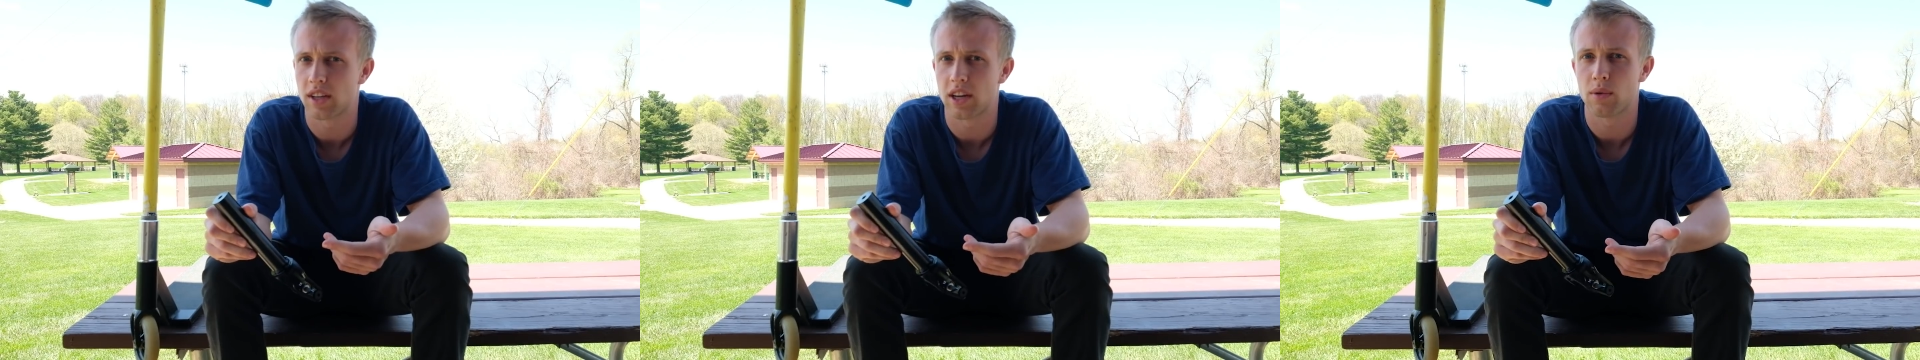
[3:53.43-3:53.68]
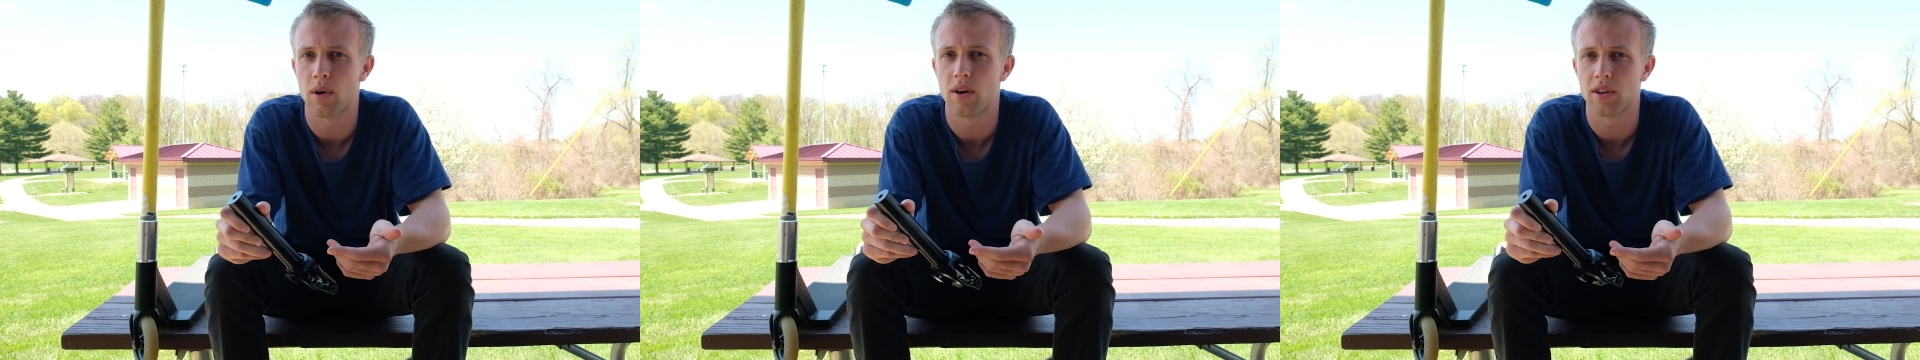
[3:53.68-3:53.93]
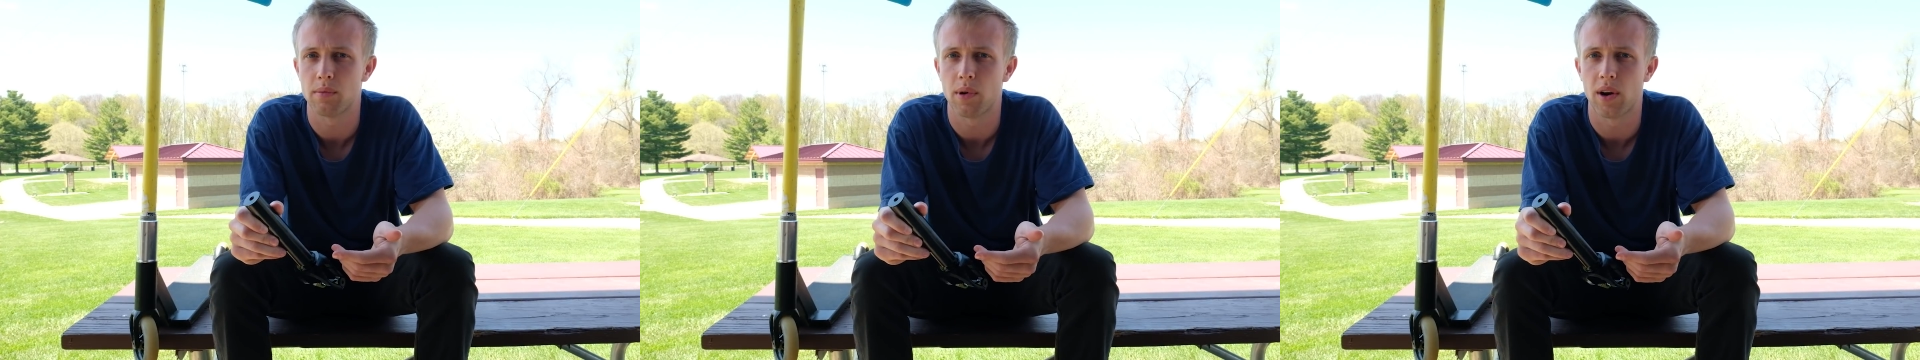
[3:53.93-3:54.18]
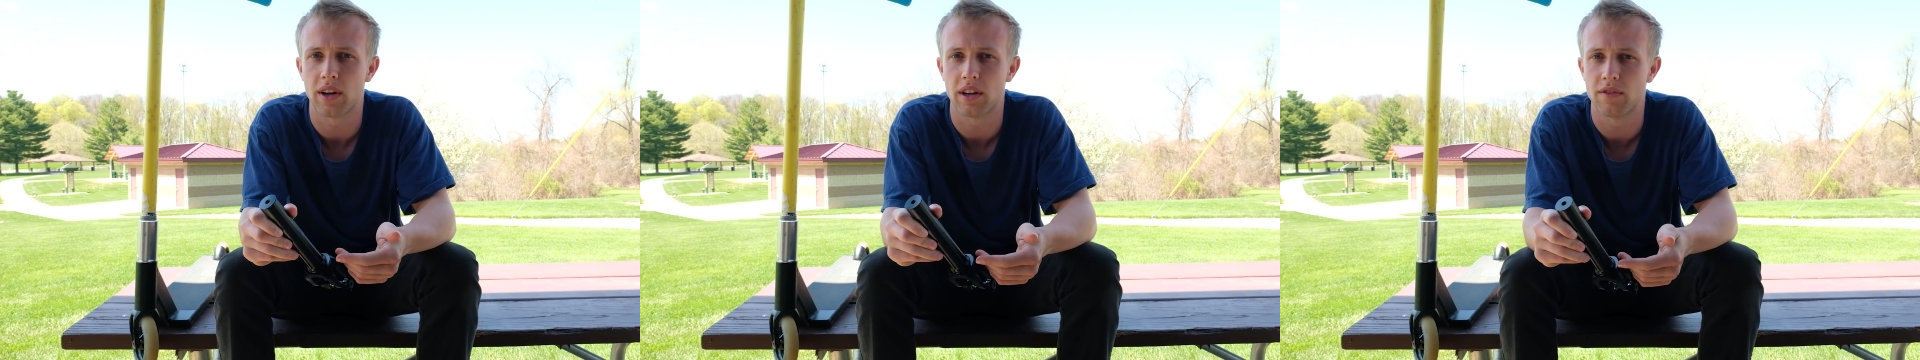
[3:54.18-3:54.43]
that quality
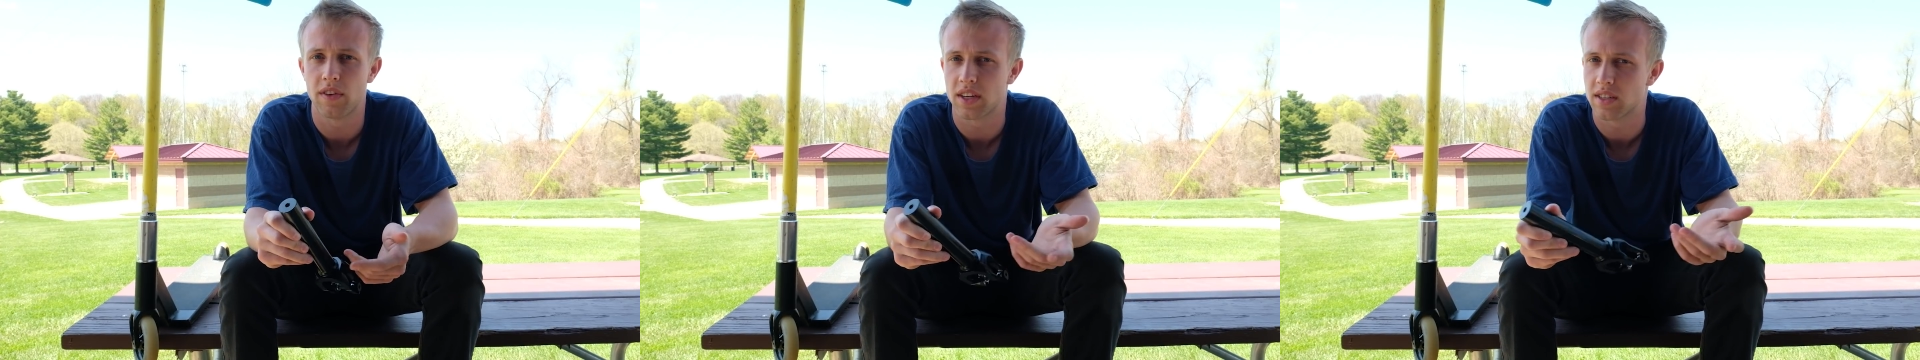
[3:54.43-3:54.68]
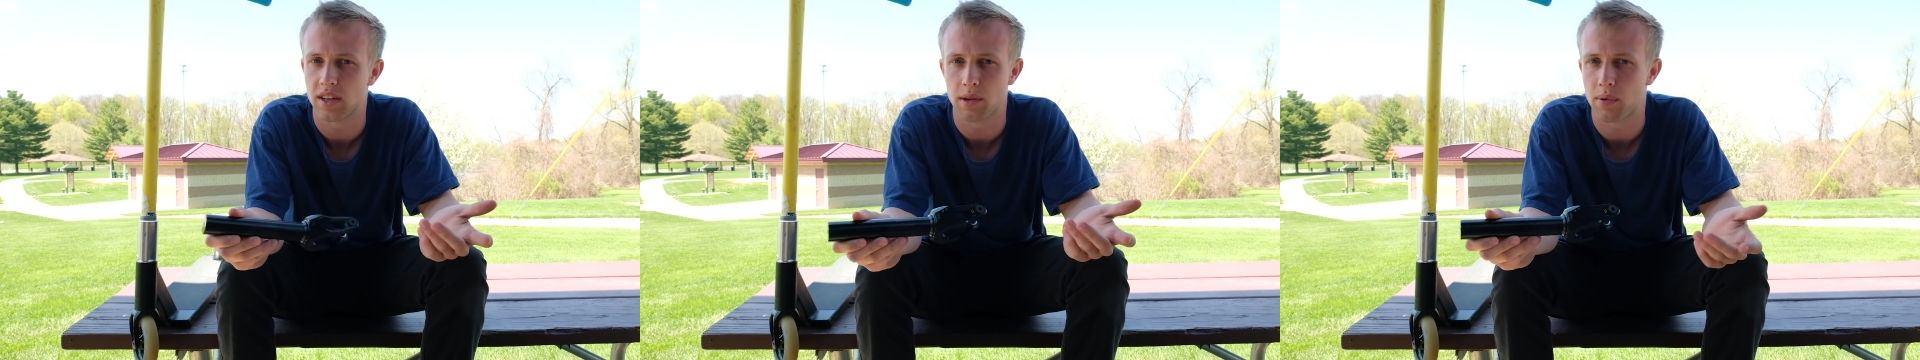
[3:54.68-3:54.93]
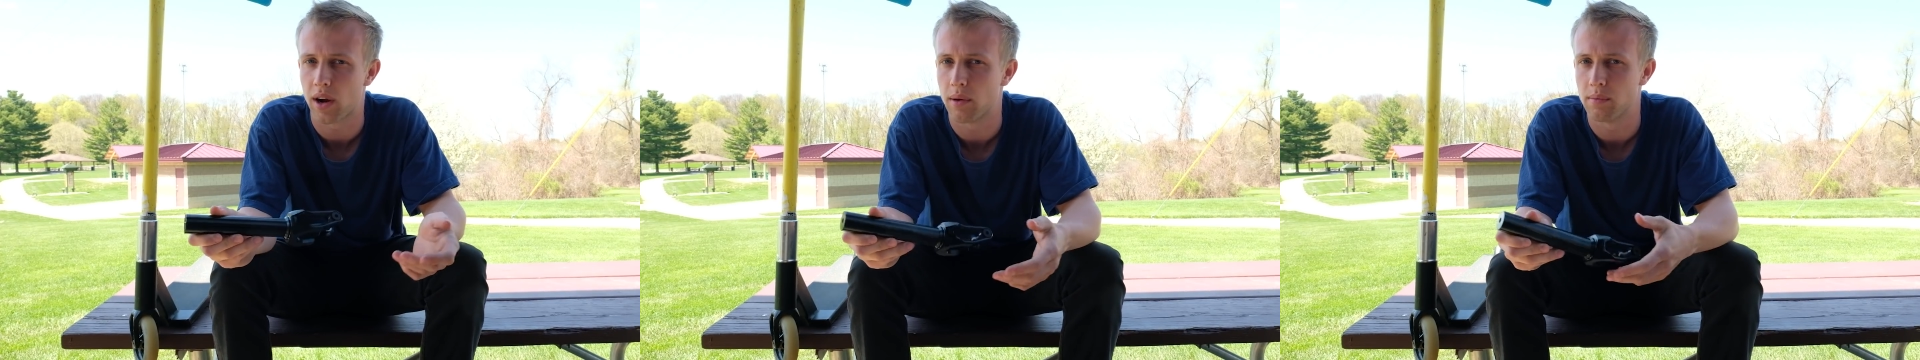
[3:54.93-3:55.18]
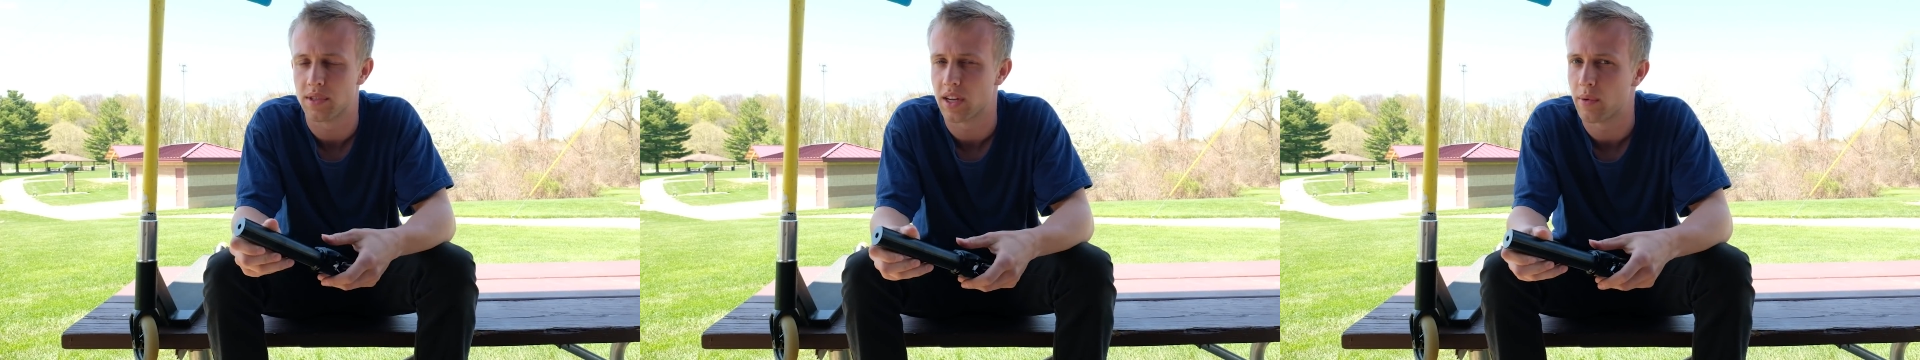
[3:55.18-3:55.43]
mark and fix any
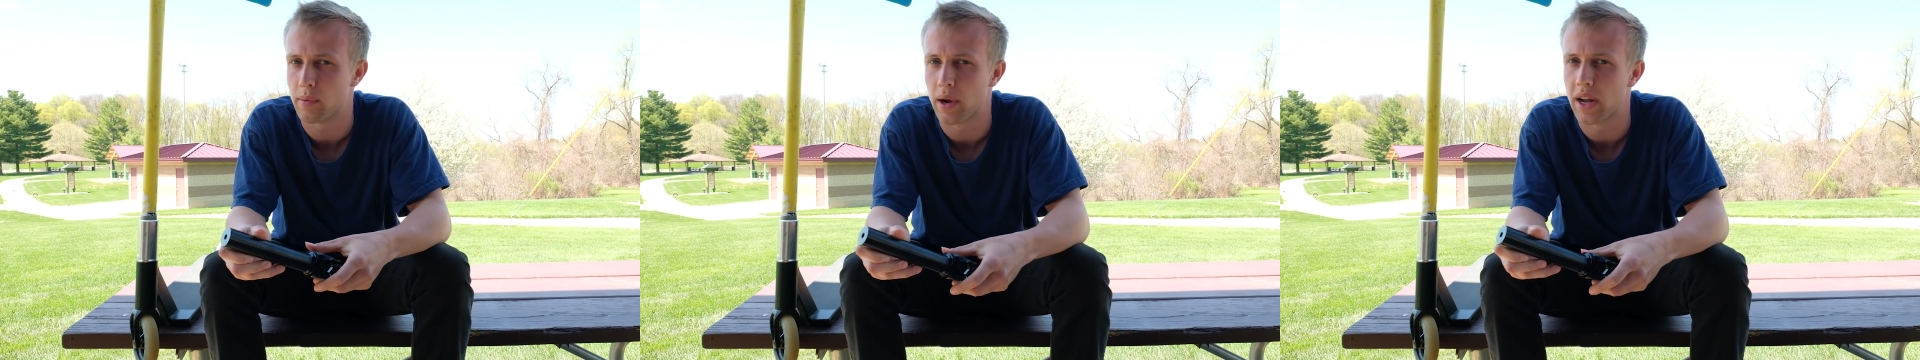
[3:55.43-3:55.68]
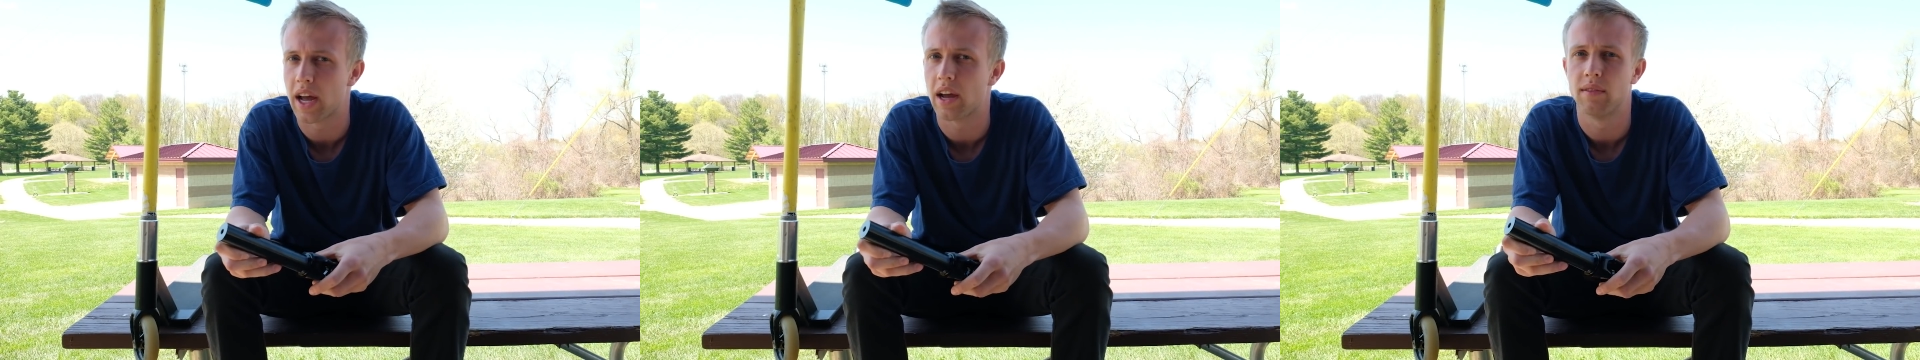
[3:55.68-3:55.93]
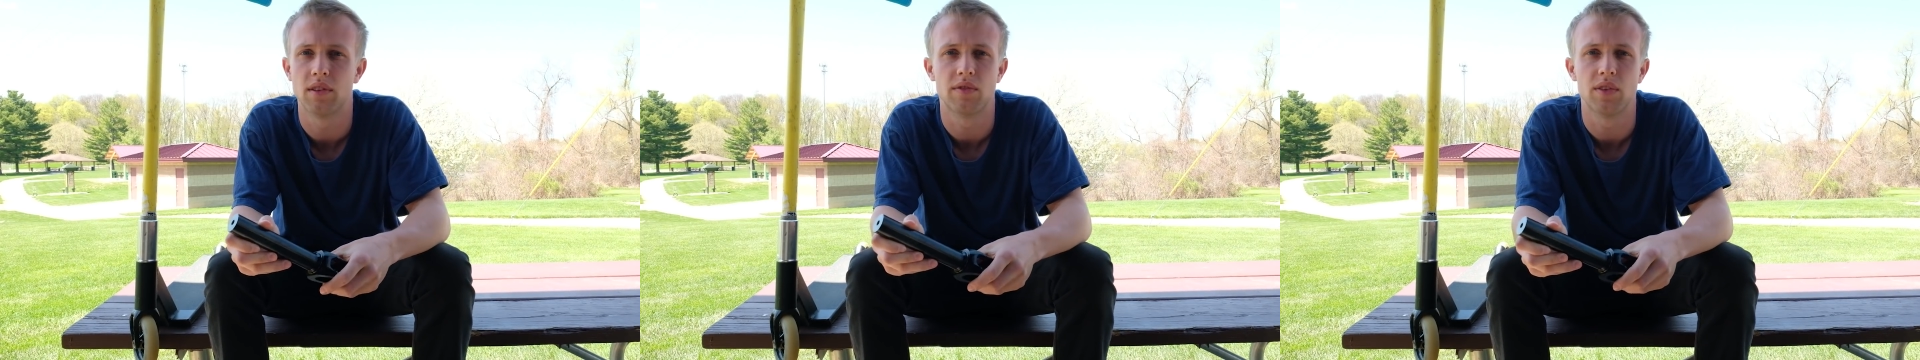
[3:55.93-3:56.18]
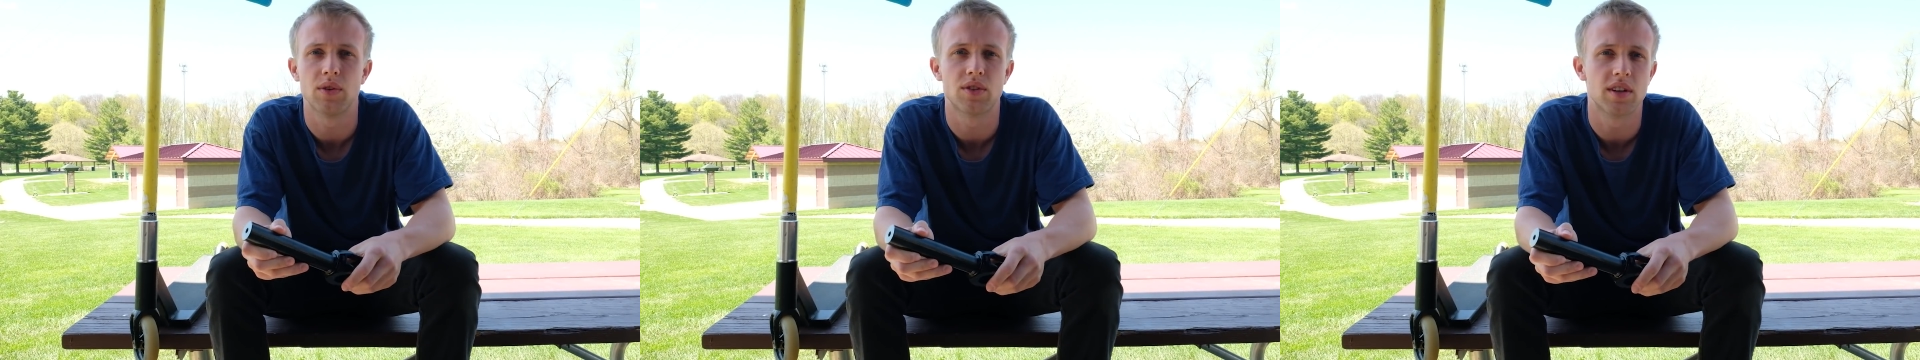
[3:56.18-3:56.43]
problems that we might have in the
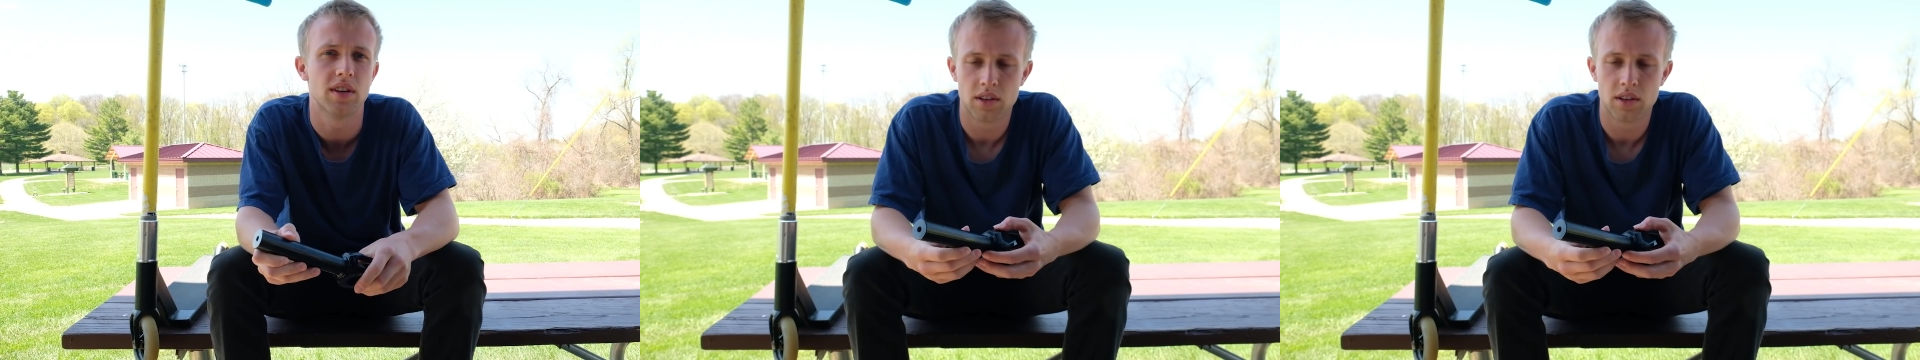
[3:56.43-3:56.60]
future.